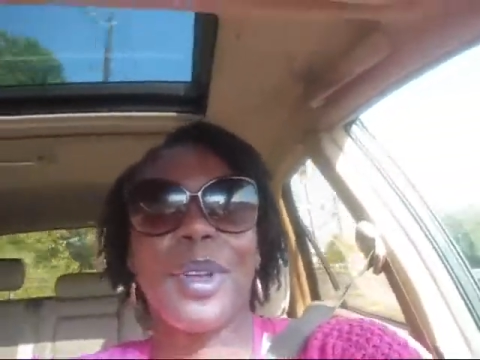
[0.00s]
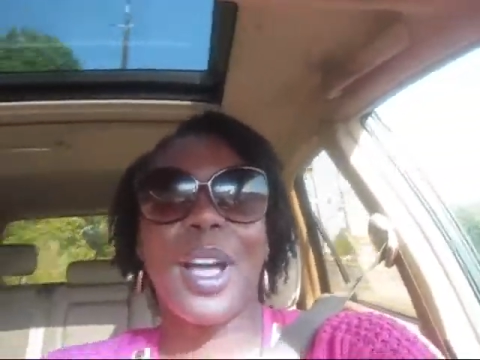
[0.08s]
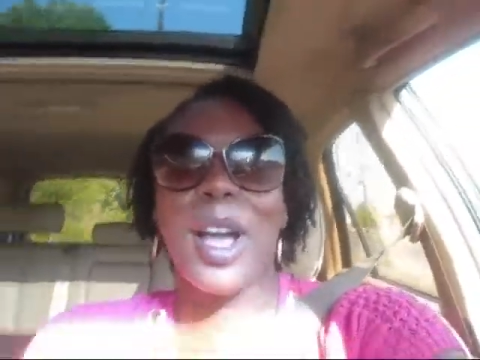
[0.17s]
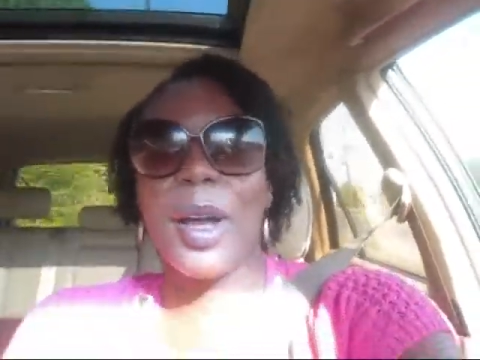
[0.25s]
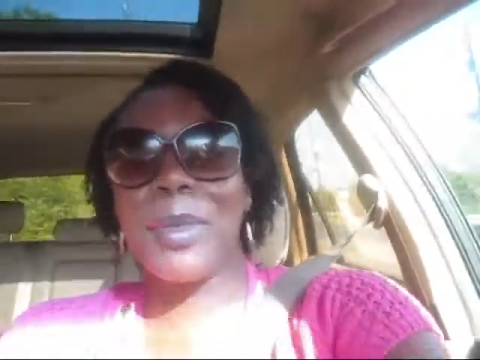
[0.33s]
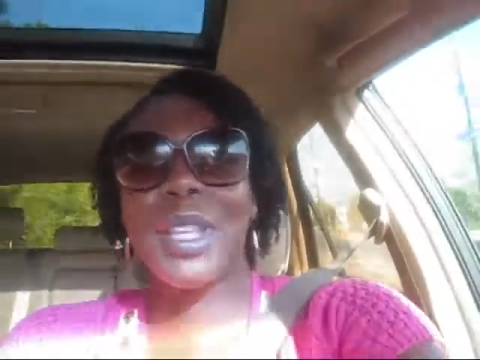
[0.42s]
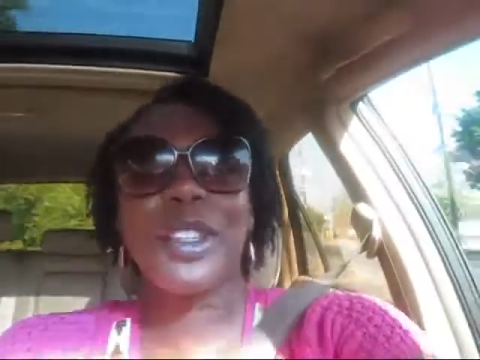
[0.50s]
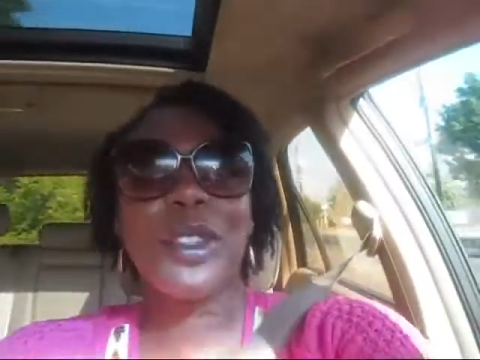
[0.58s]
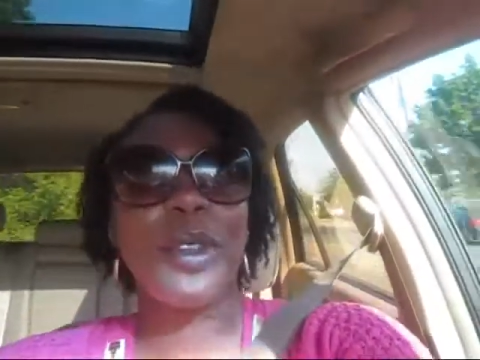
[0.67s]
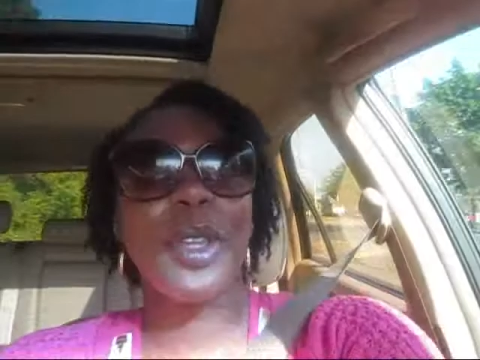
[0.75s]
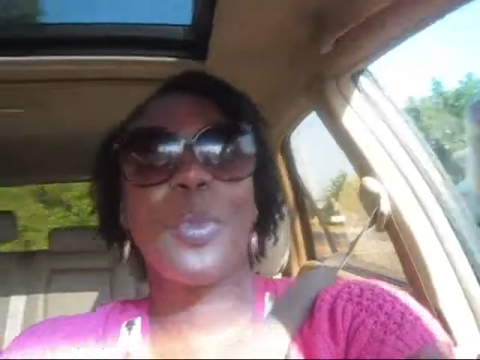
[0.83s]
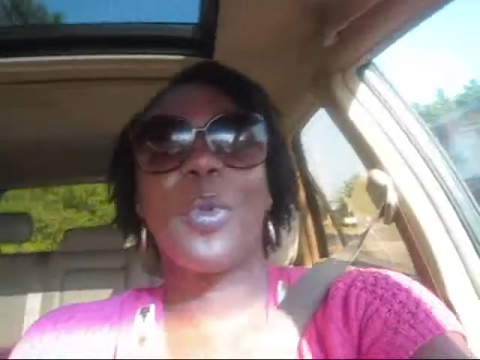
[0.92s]
um,
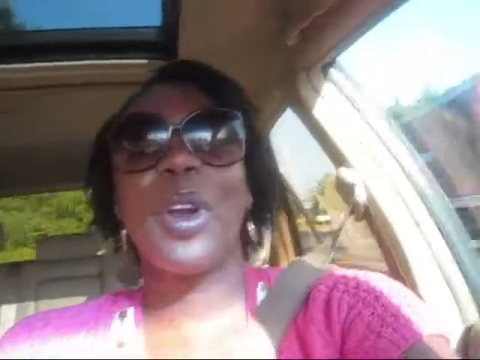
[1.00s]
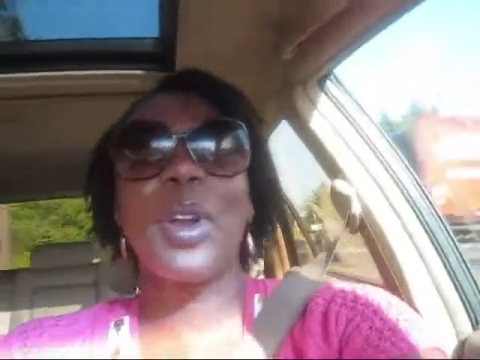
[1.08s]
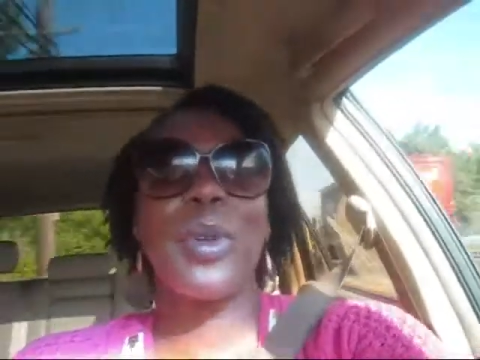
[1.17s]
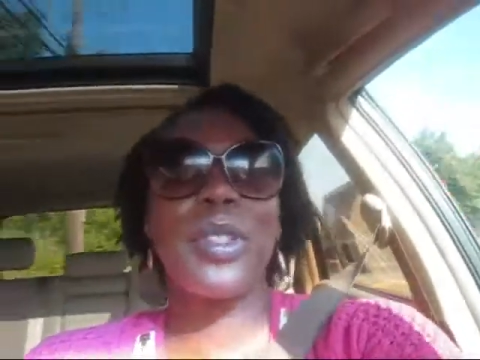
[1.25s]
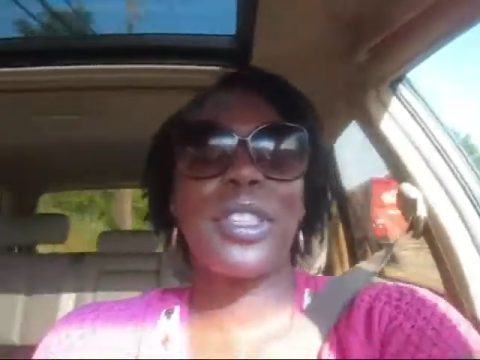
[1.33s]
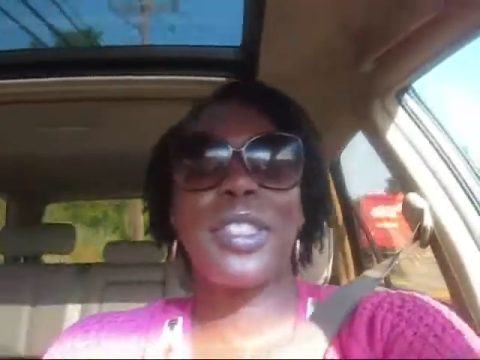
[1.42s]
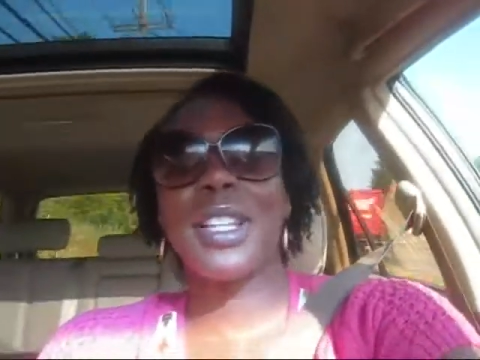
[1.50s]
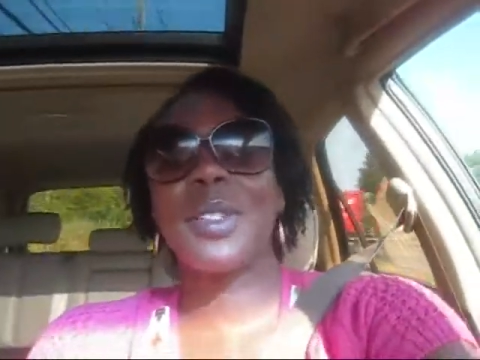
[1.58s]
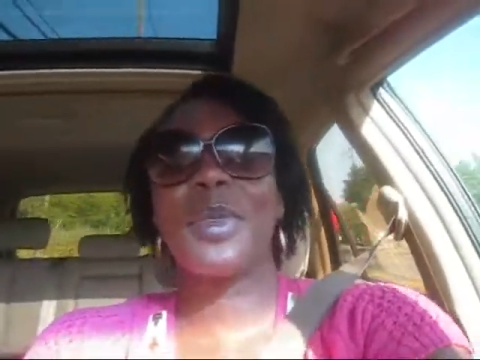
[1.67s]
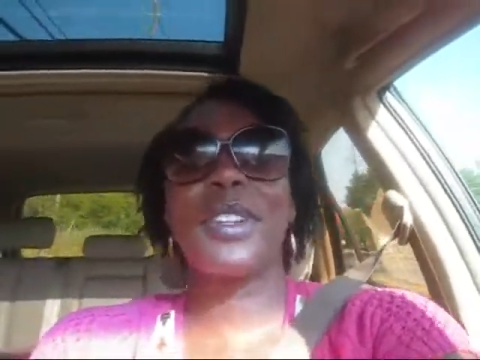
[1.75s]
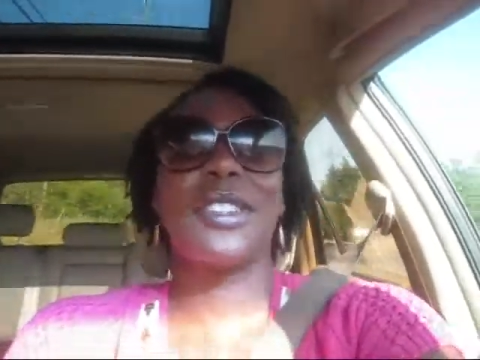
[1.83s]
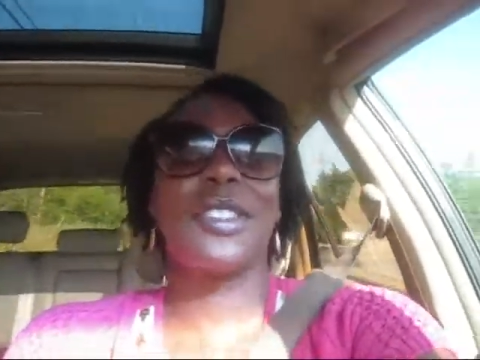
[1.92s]
because you can work with it
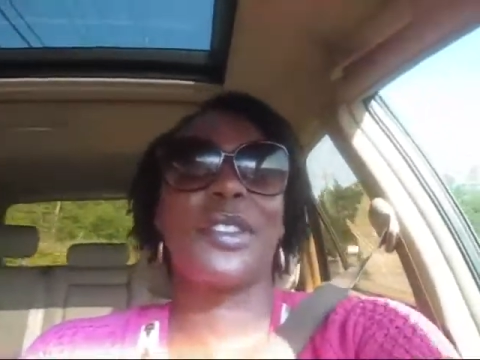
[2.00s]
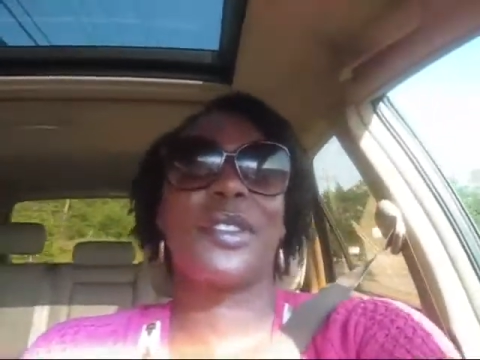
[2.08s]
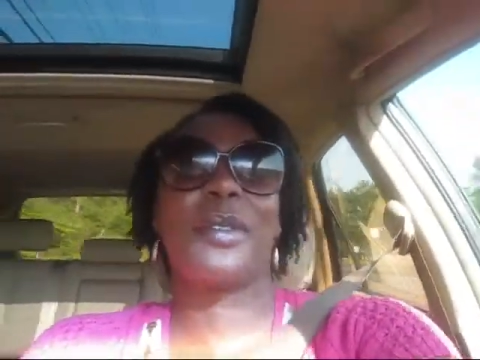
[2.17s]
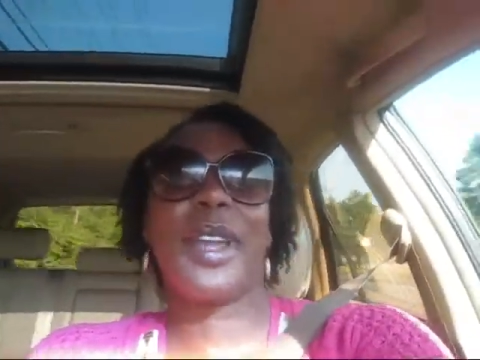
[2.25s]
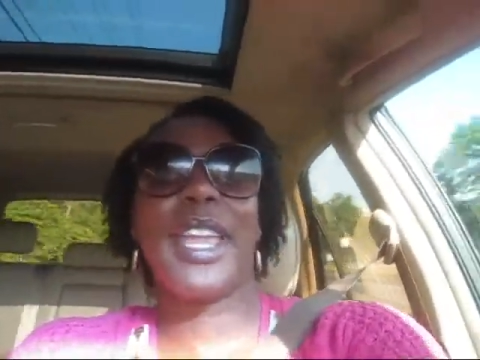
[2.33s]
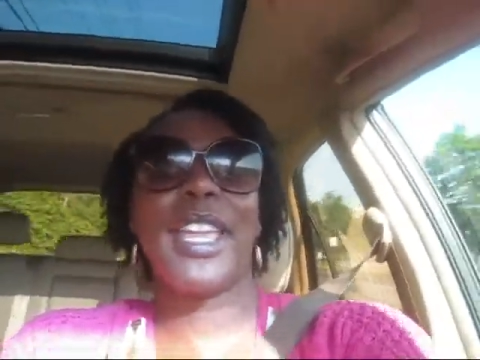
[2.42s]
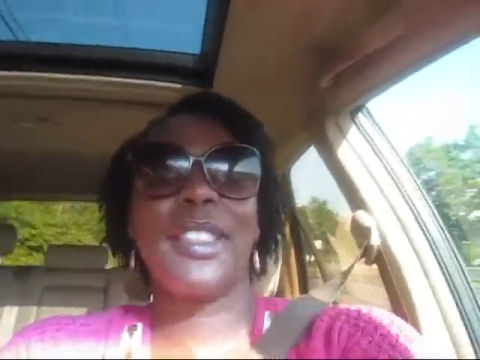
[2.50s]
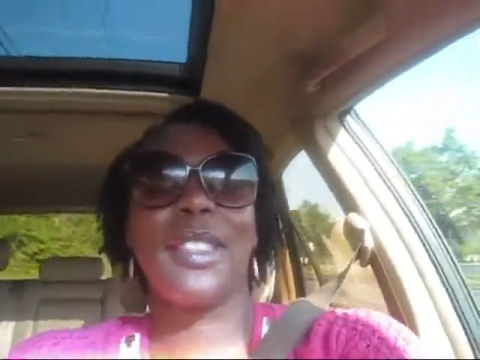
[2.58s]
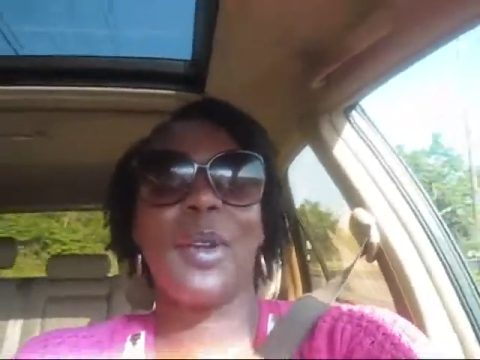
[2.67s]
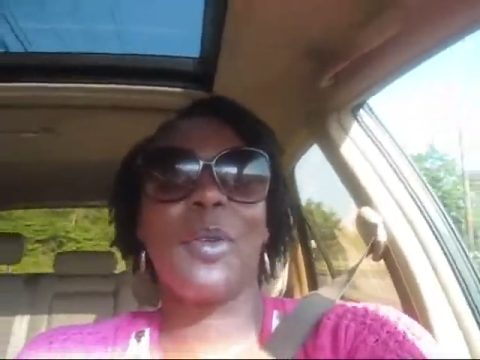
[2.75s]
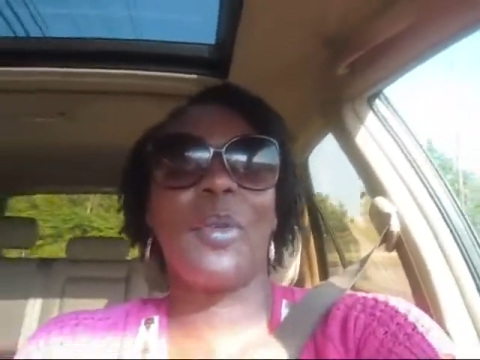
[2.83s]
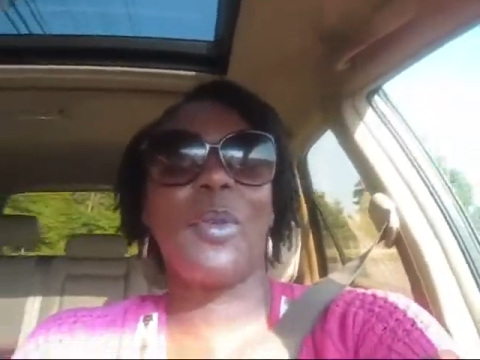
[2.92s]
that's one of the great
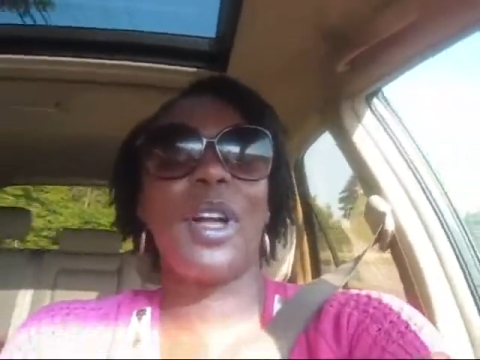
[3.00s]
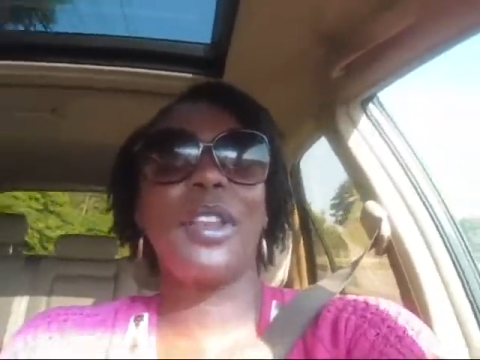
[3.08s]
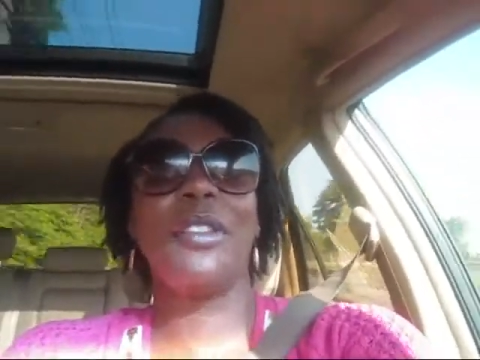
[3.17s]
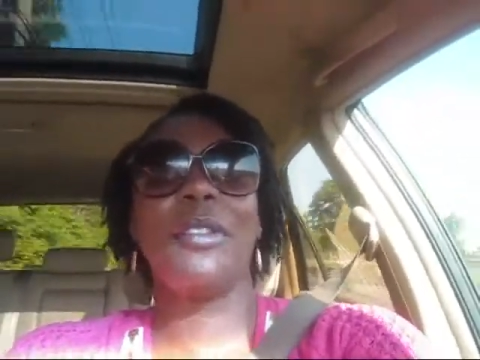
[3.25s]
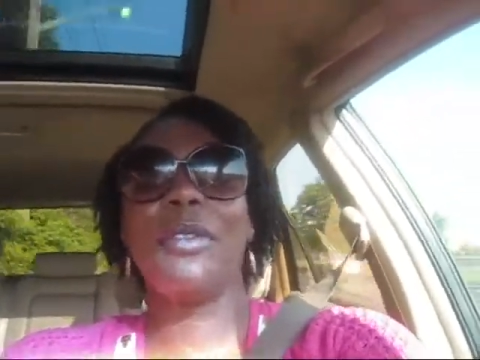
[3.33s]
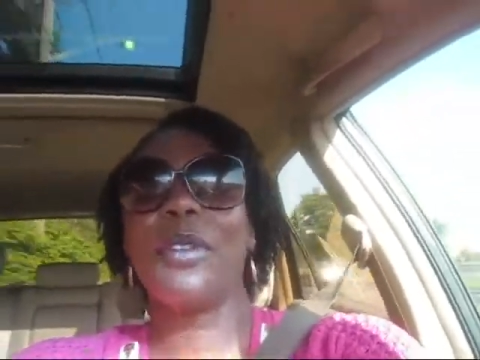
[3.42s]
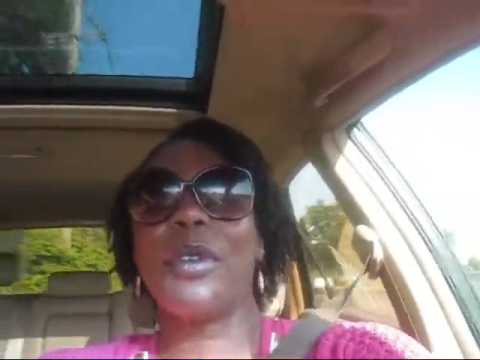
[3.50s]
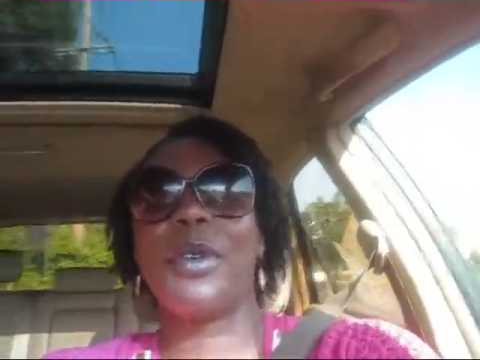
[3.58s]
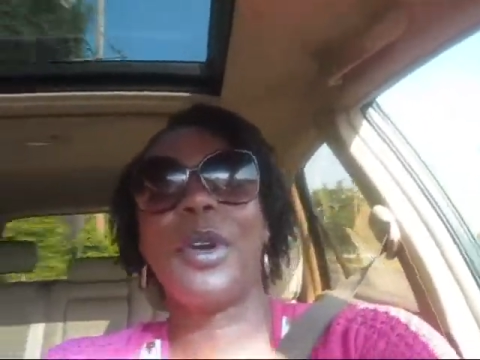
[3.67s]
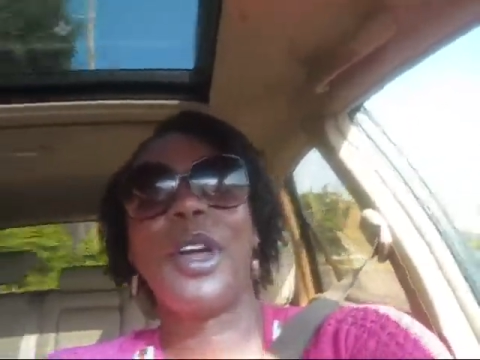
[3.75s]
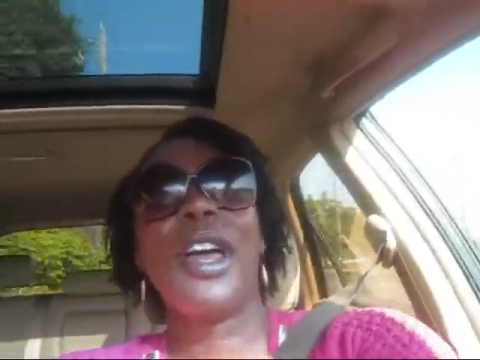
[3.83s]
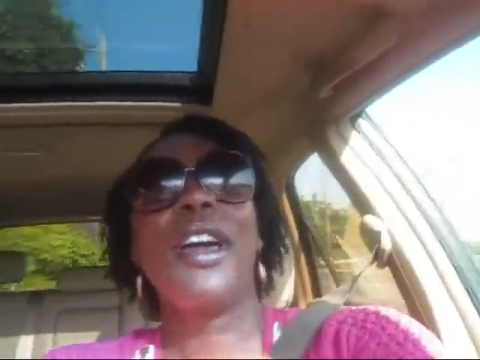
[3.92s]
and
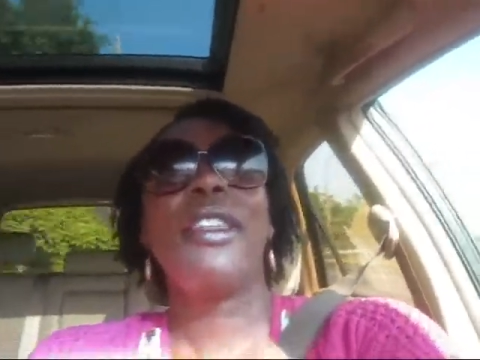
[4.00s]
wonderful